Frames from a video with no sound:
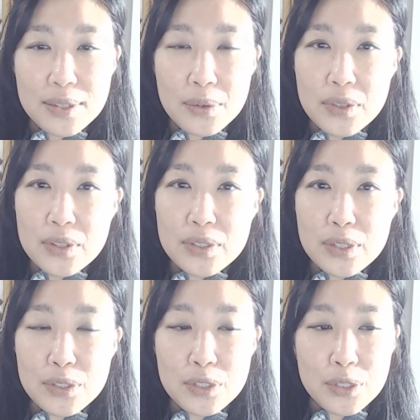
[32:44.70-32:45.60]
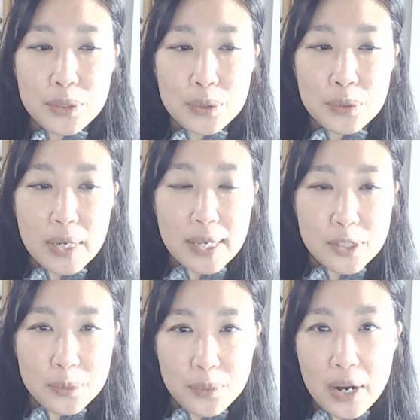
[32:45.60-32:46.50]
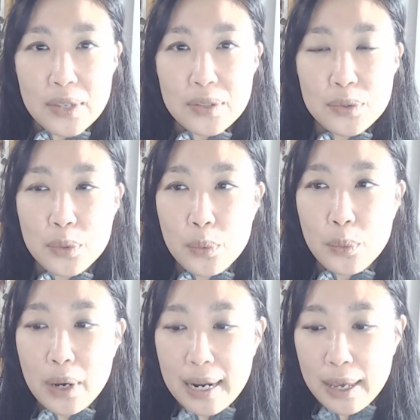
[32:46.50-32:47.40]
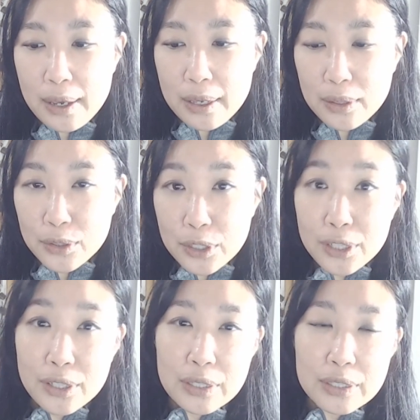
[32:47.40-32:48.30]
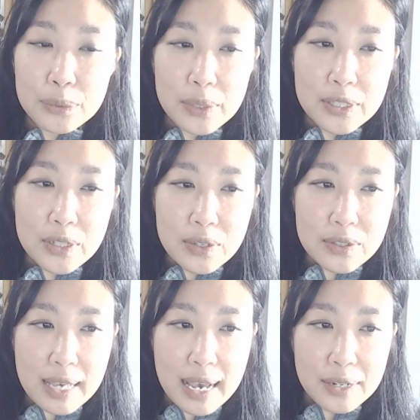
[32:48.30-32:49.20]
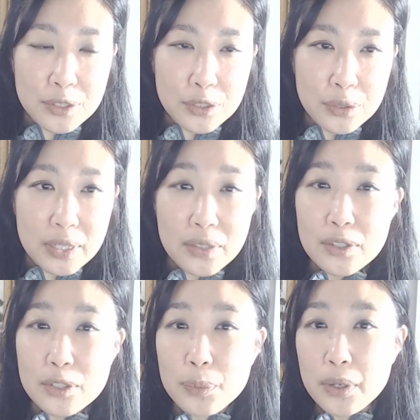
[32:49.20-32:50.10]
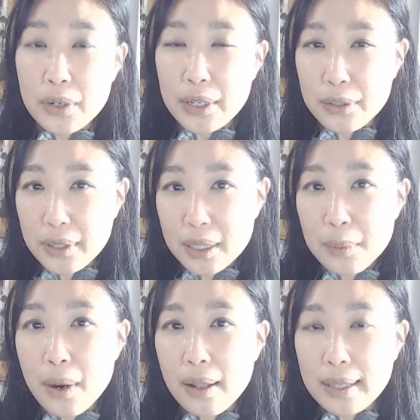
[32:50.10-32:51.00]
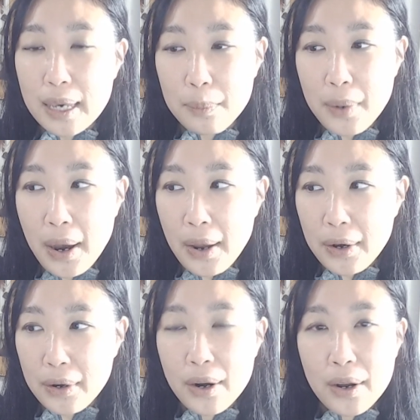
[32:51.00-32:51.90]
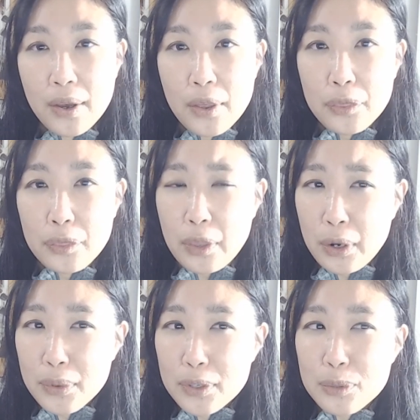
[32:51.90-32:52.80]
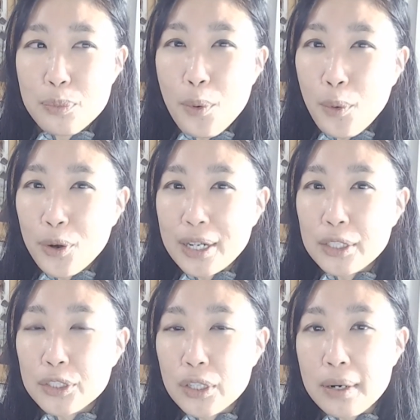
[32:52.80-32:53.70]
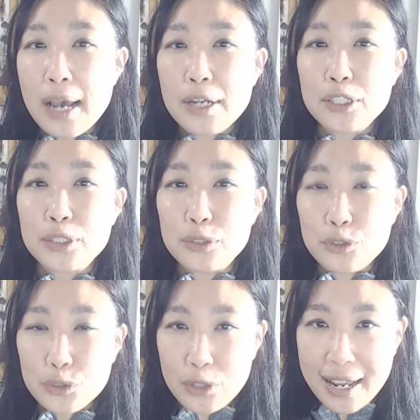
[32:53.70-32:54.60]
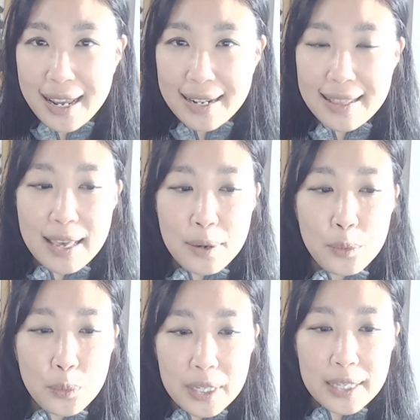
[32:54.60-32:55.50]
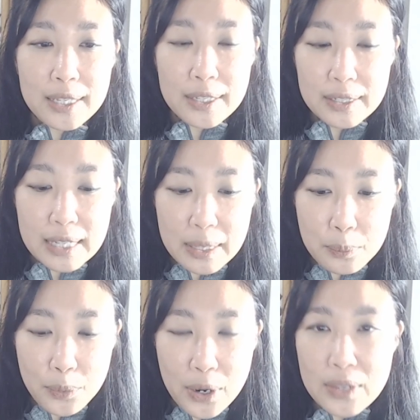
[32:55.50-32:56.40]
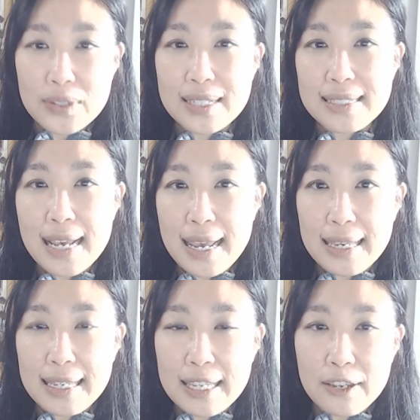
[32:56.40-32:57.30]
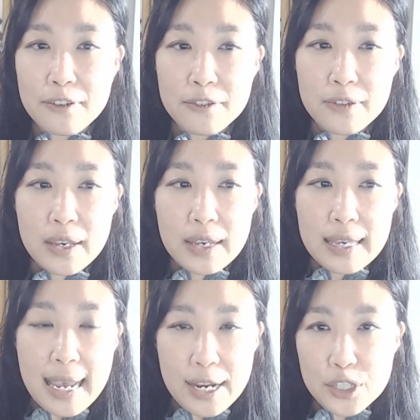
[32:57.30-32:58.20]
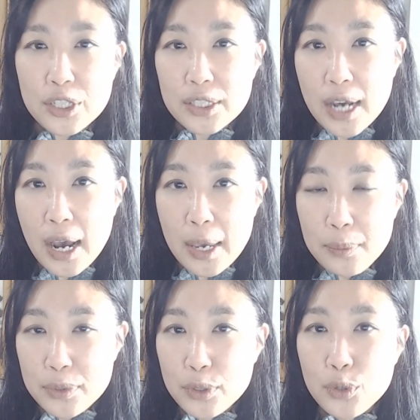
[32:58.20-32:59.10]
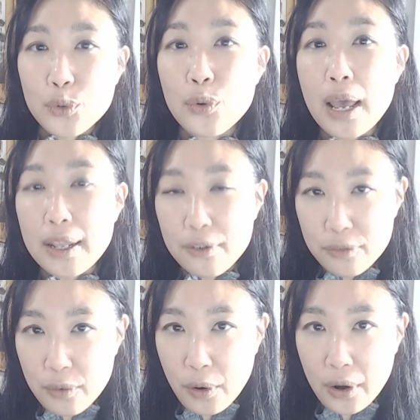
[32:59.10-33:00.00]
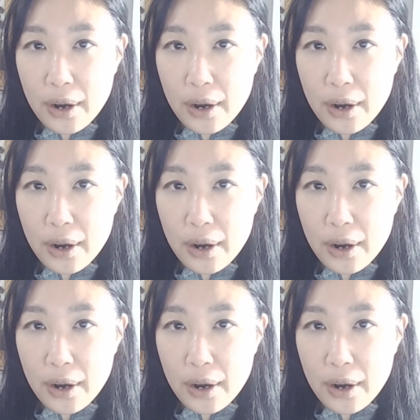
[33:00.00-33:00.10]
this is to express what I learned, which is that during this period, during the Mali Empire, there was more international trade than we in present day give ancient times credit for.